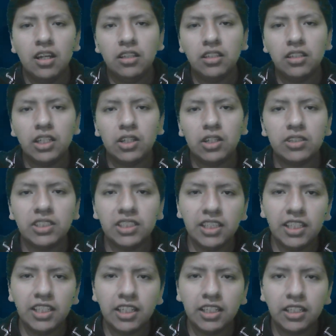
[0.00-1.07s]
the
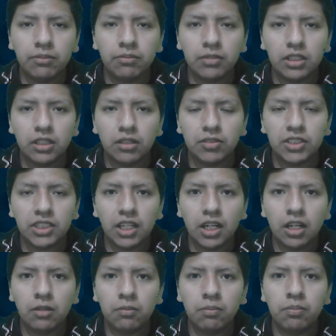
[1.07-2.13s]
auxiliary verbs
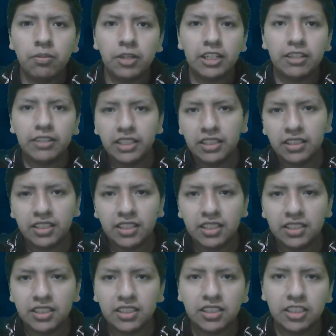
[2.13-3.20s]
are very
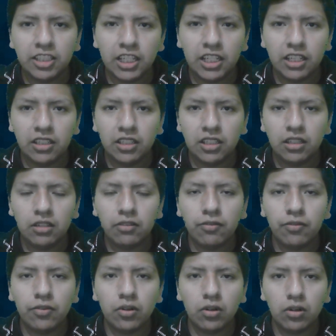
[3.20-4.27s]
necessary
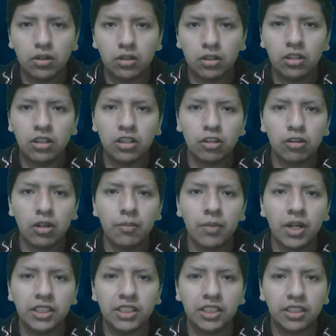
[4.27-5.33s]
for
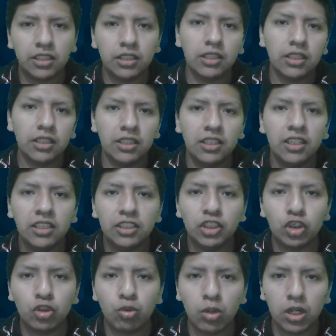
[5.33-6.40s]
grammatical
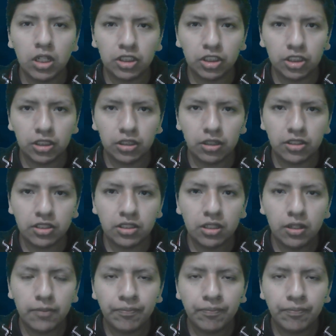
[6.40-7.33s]
structures.